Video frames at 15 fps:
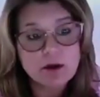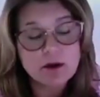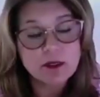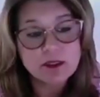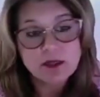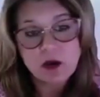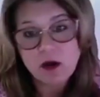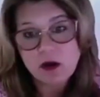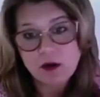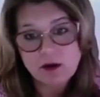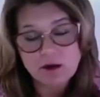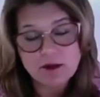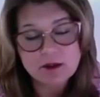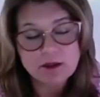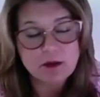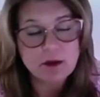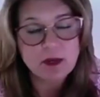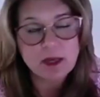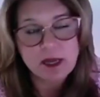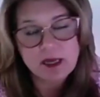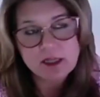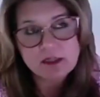It's hard. So an
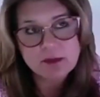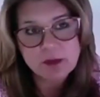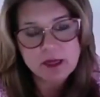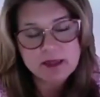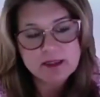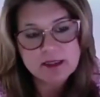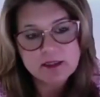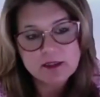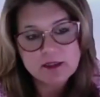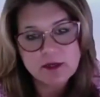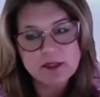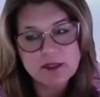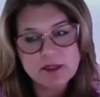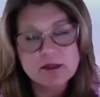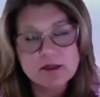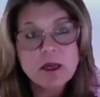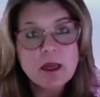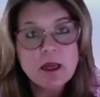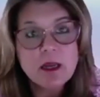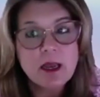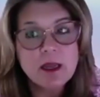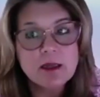age plays into it,
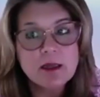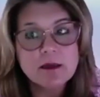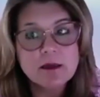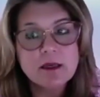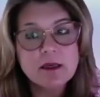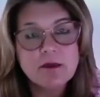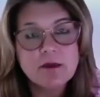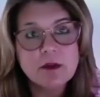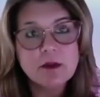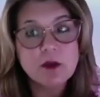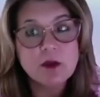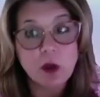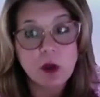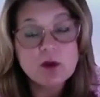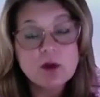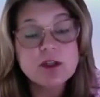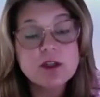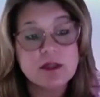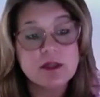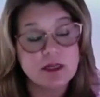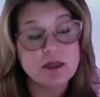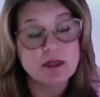and even the coaches
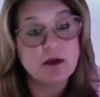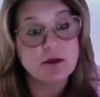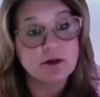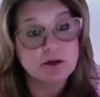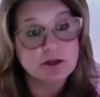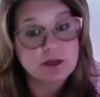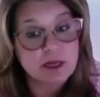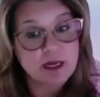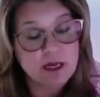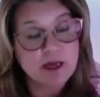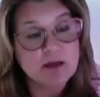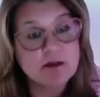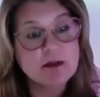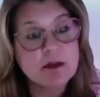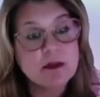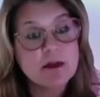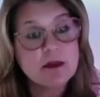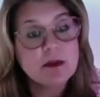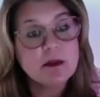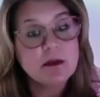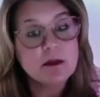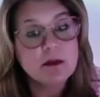need to understand,
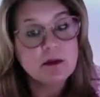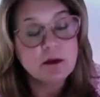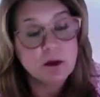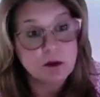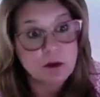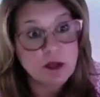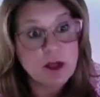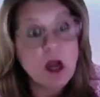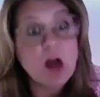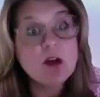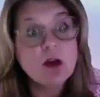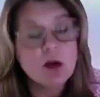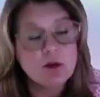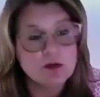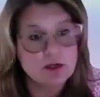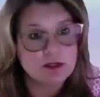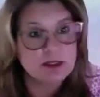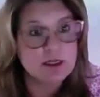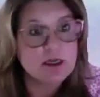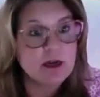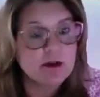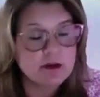you know, the young coaches
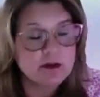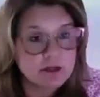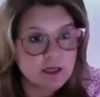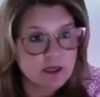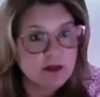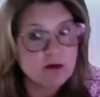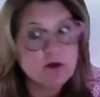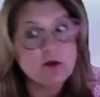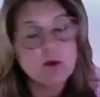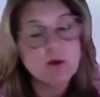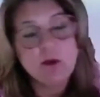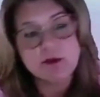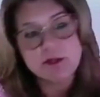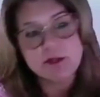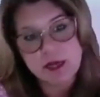need to understand their new roles.